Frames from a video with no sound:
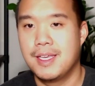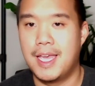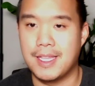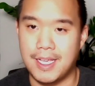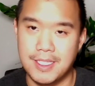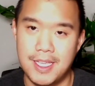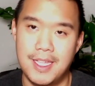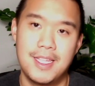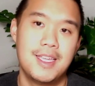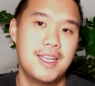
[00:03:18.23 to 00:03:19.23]
And like I
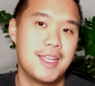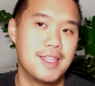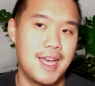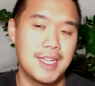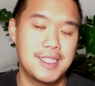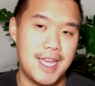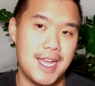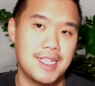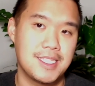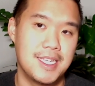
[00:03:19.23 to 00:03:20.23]
said, that
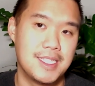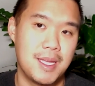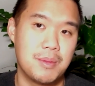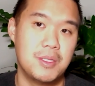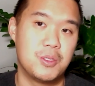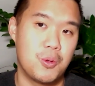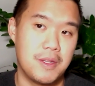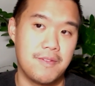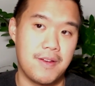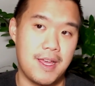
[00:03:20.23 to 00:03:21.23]
tax is up to
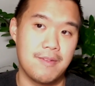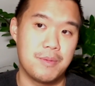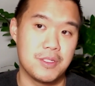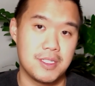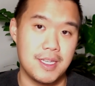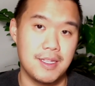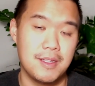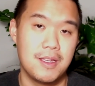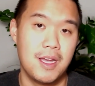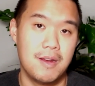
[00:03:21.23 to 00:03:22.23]
25%
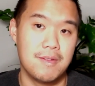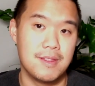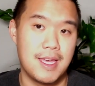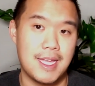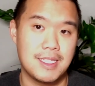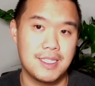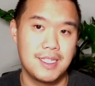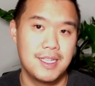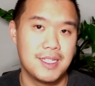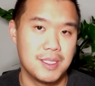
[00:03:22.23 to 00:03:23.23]
of that
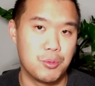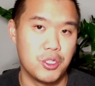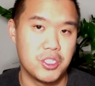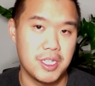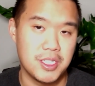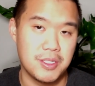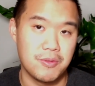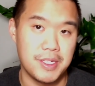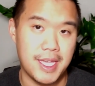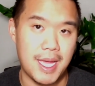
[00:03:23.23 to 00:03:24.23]
depreciation
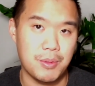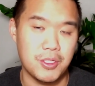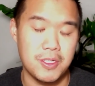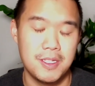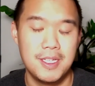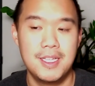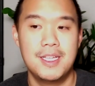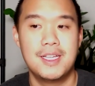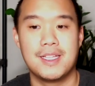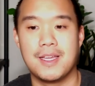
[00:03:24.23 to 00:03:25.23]
recapture.
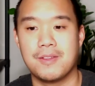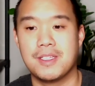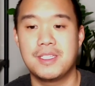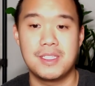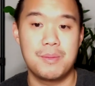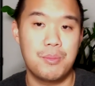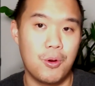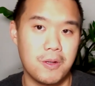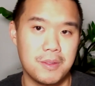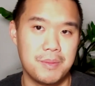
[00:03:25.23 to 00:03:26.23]
Now, this is
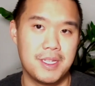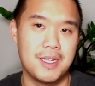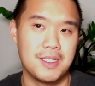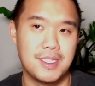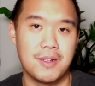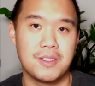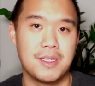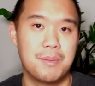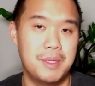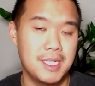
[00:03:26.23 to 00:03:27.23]
important because there is
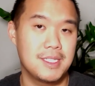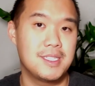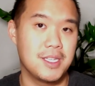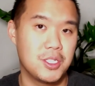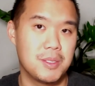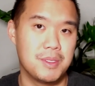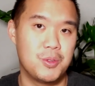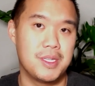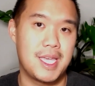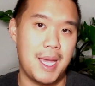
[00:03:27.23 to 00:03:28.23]
a big distinction
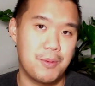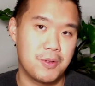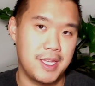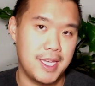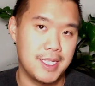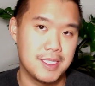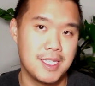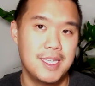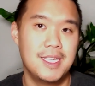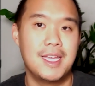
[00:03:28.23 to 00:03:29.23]
between capital gains
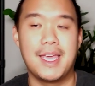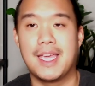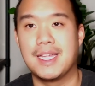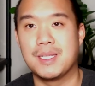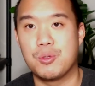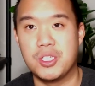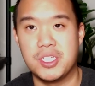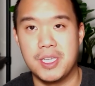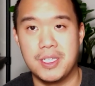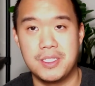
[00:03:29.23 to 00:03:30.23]
and
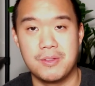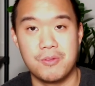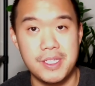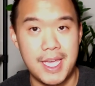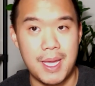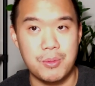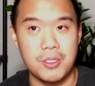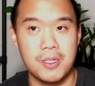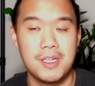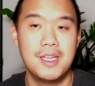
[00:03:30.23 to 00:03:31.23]
depreciation
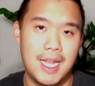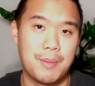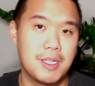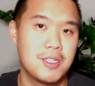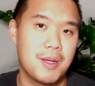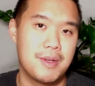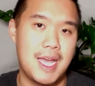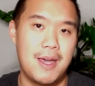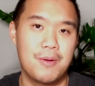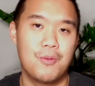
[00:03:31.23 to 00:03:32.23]
recapture, and I'm going to talk
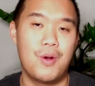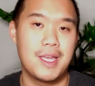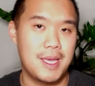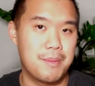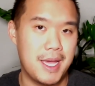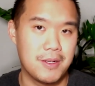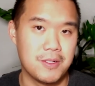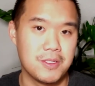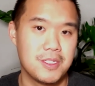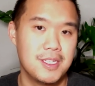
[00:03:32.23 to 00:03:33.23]
about why that
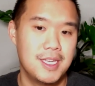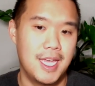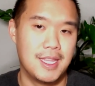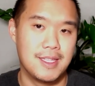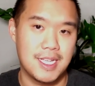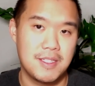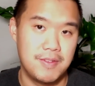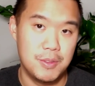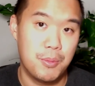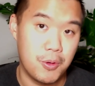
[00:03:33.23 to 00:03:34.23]
matters in the next
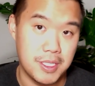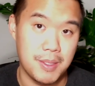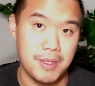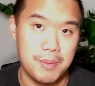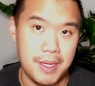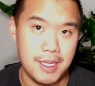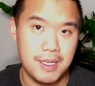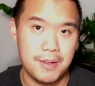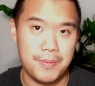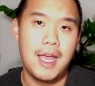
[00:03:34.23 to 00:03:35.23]
few points I'm going to make.